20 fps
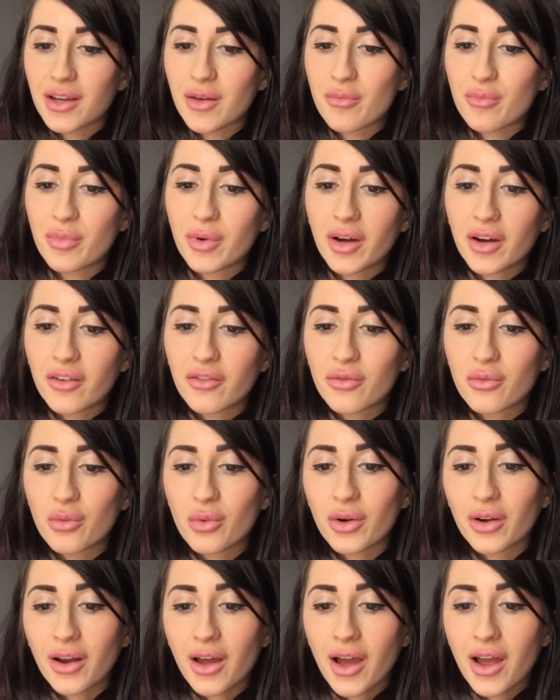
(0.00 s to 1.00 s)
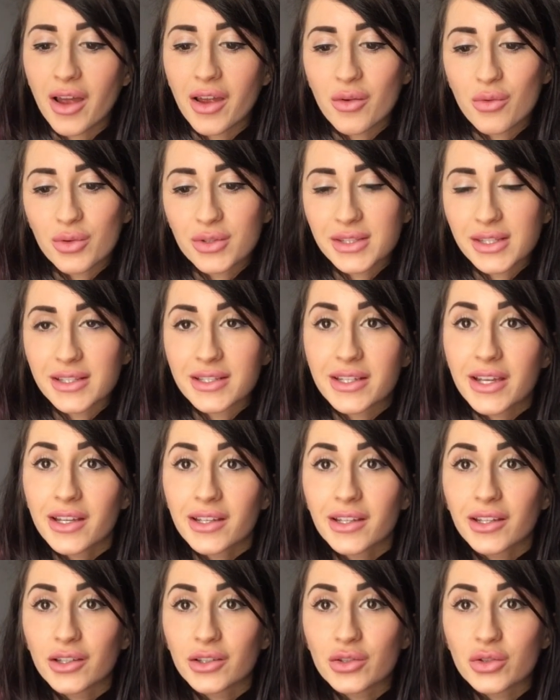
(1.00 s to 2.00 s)
above what I was
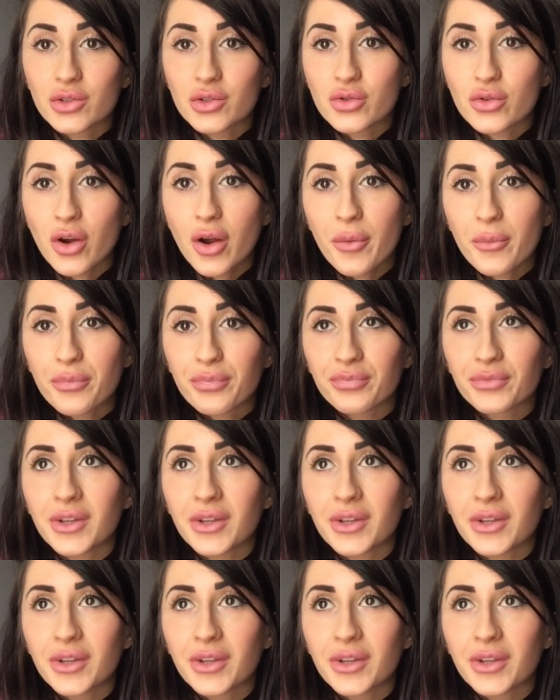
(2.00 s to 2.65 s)
intending to drop.